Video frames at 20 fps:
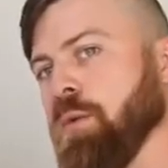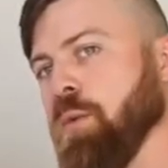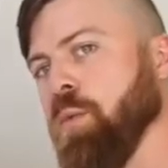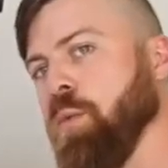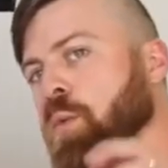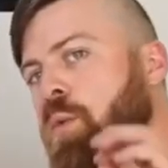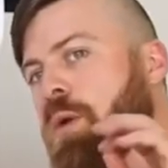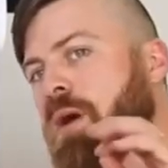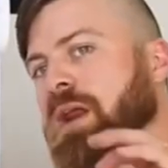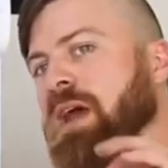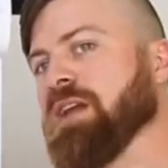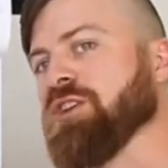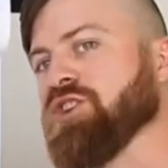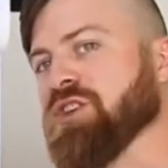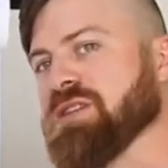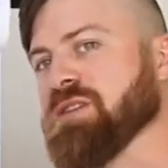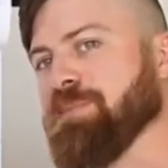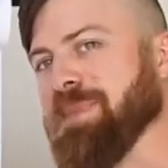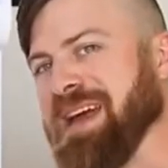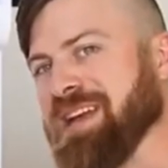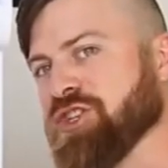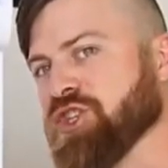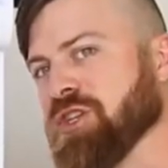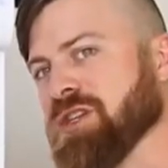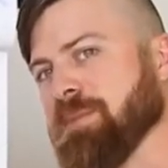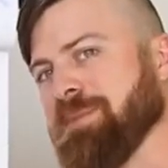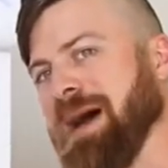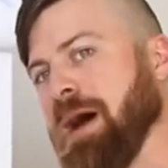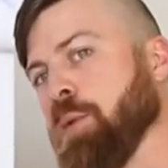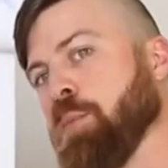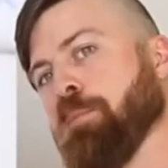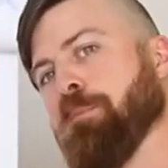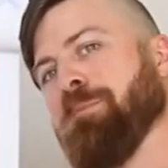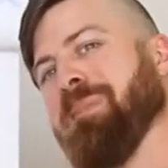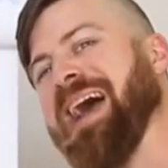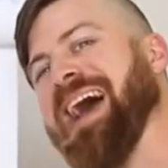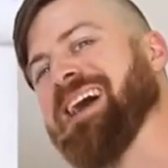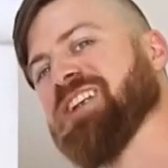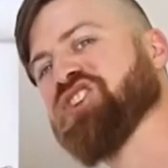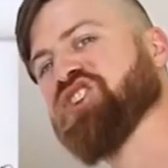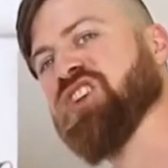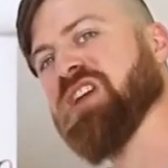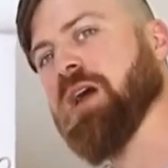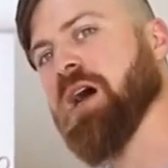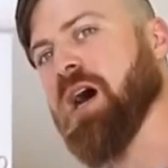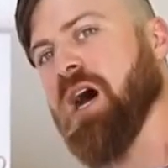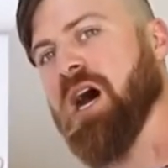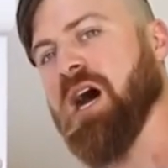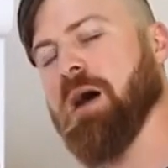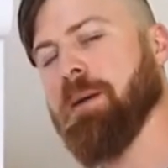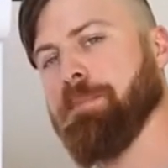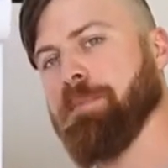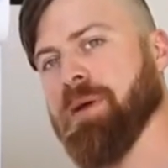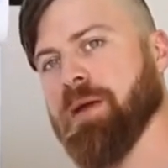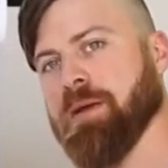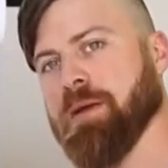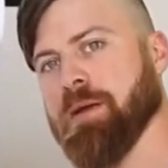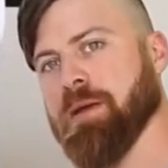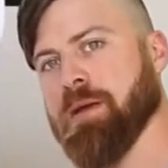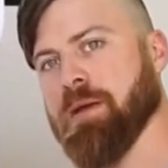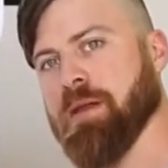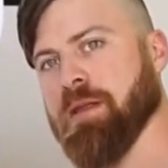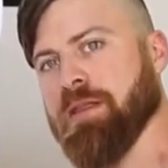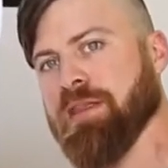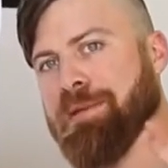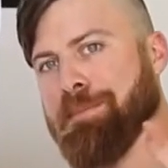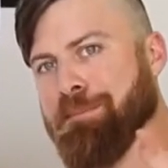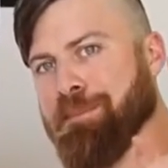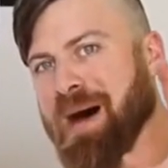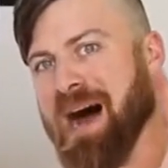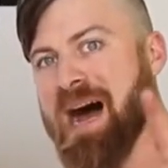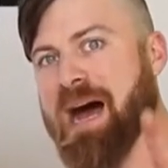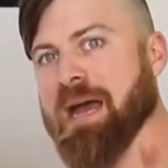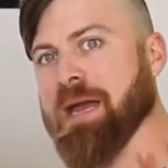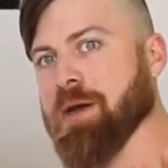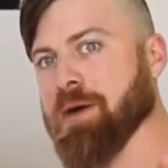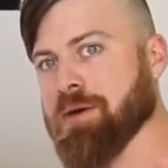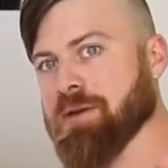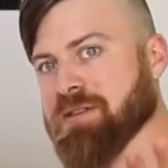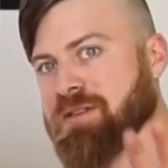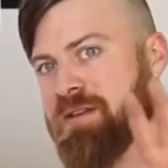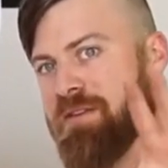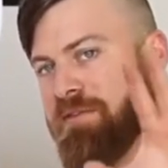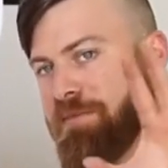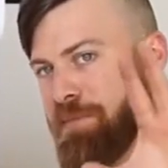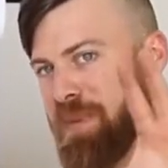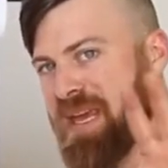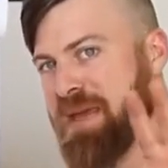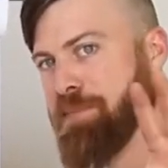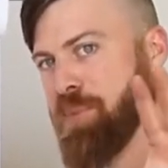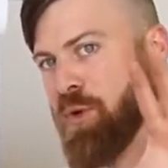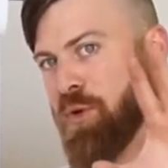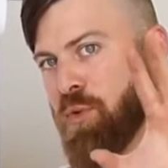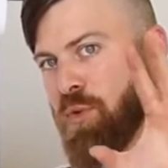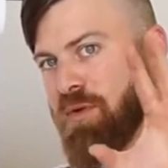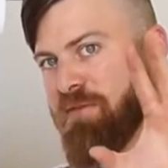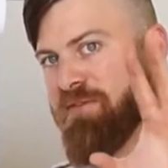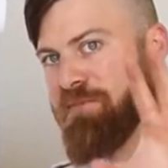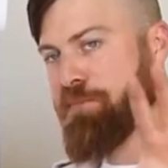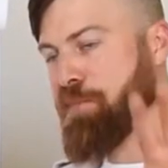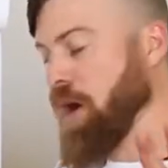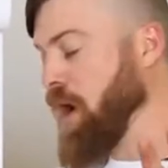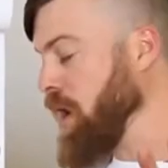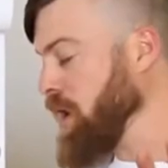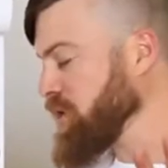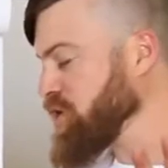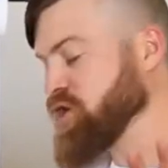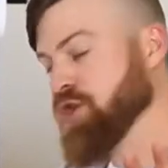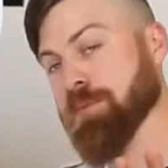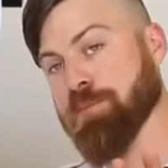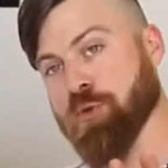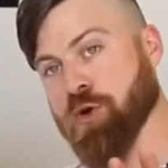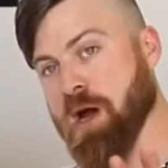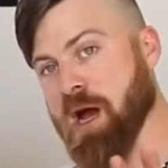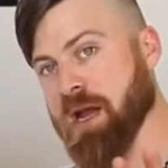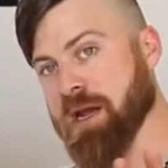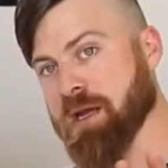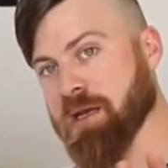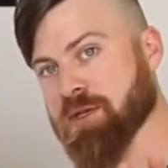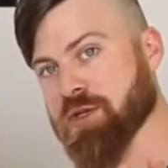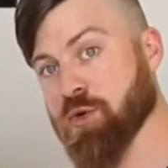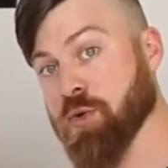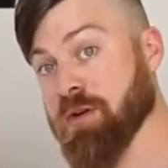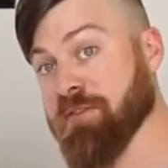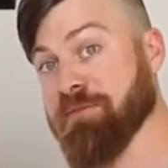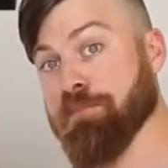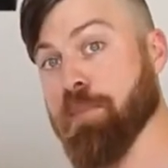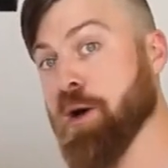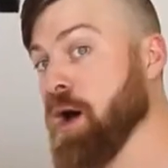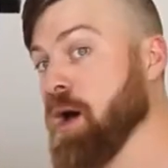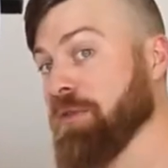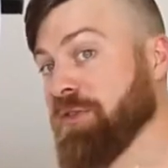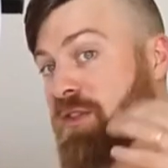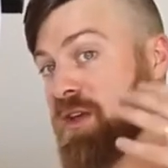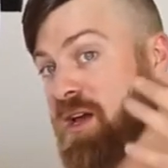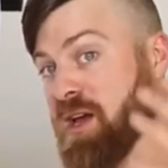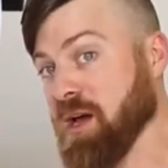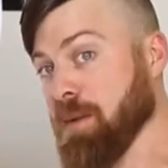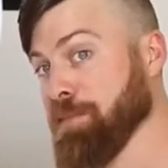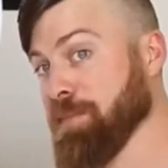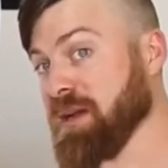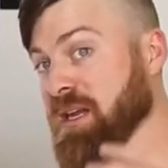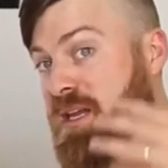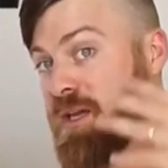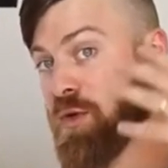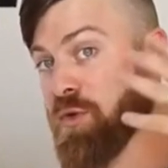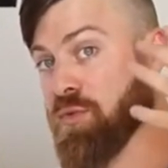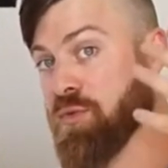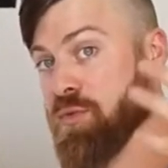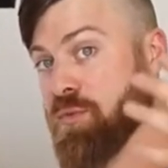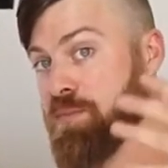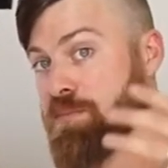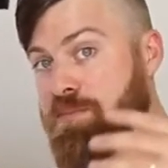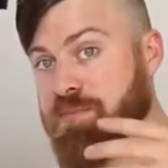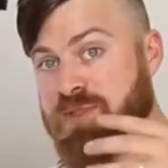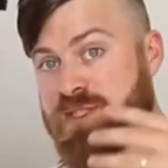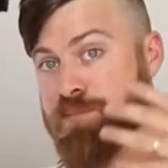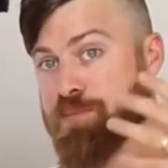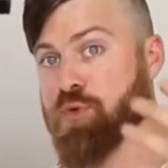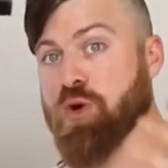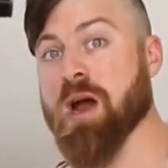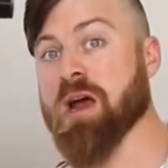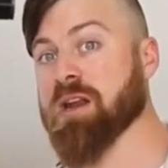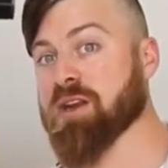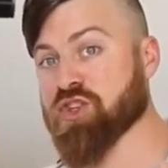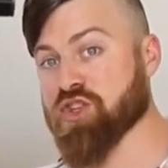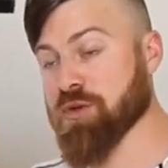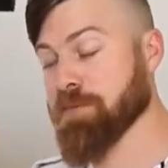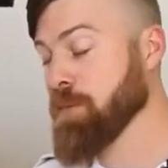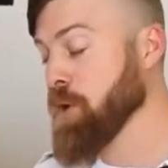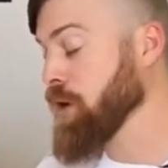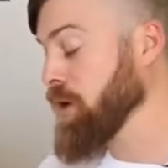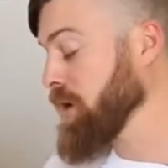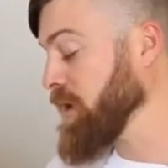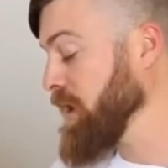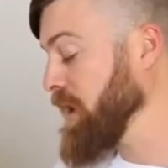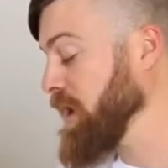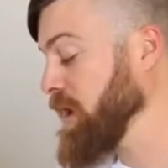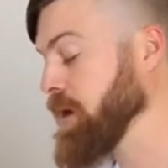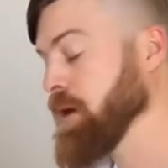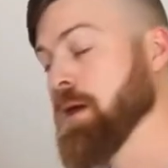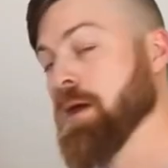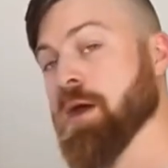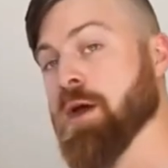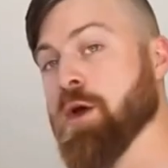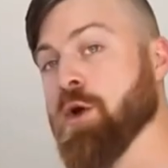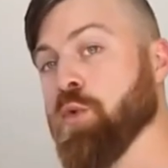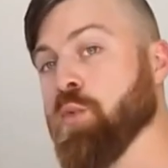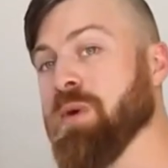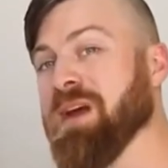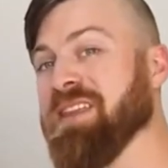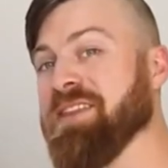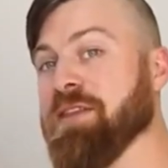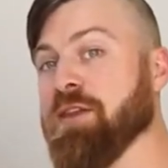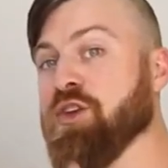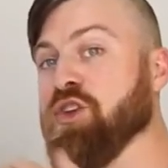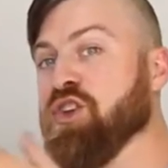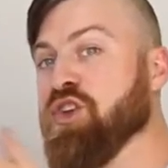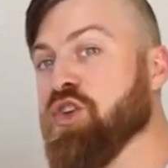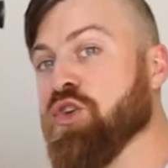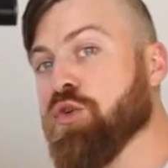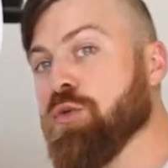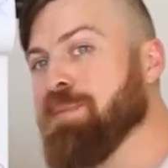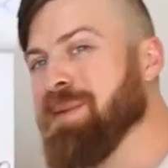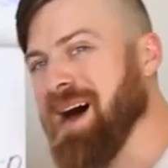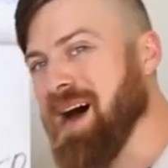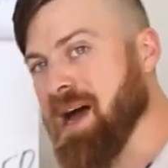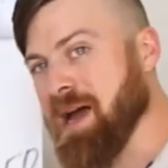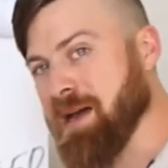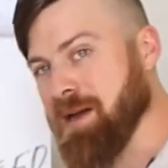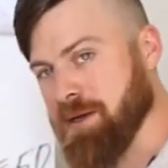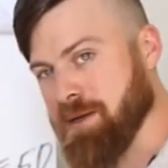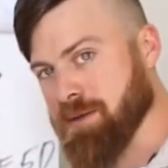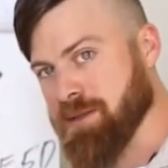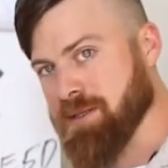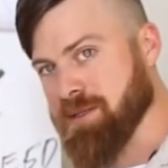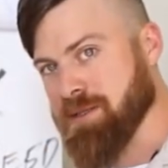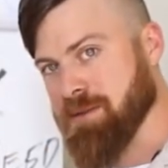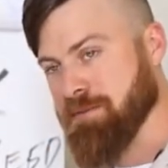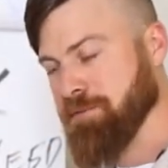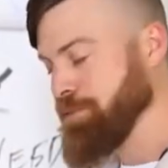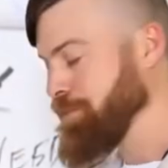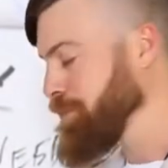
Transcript: what I just mentioned about matching up the buyers of people who have bought your product or have bought the company whose product you're marketing with new buyers,